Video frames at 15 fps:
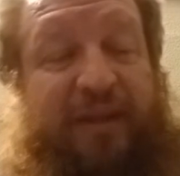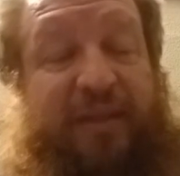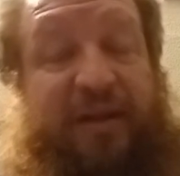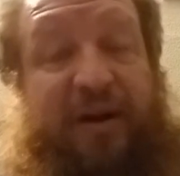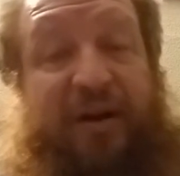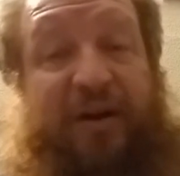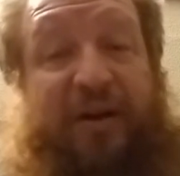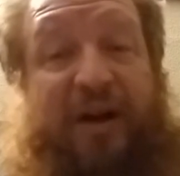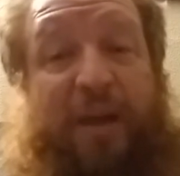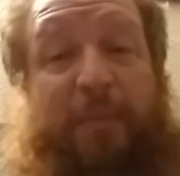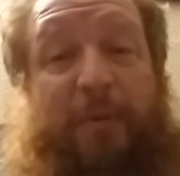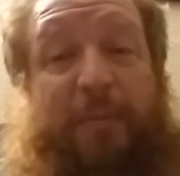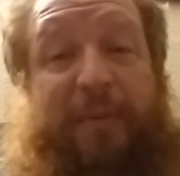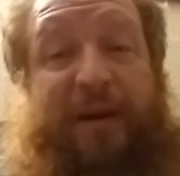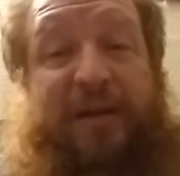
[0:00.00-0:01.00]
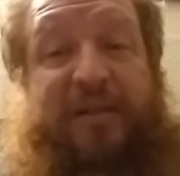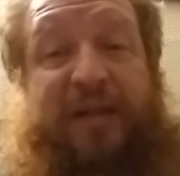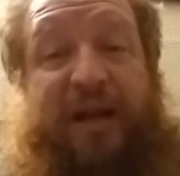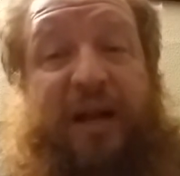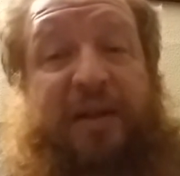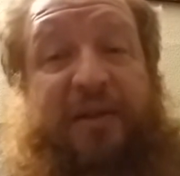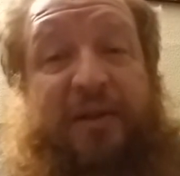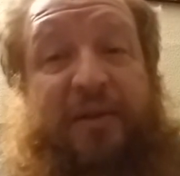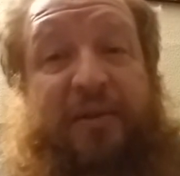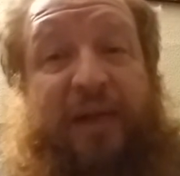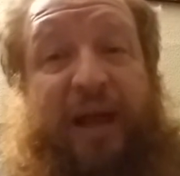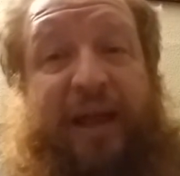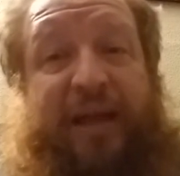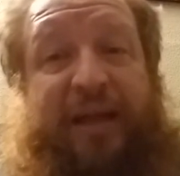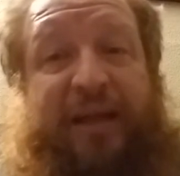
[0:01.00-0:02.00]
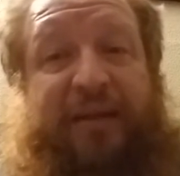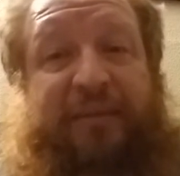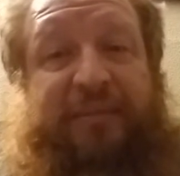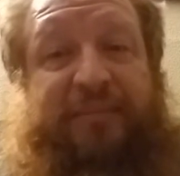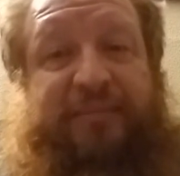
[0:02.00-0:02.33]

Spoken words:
are a couple beers that I do like,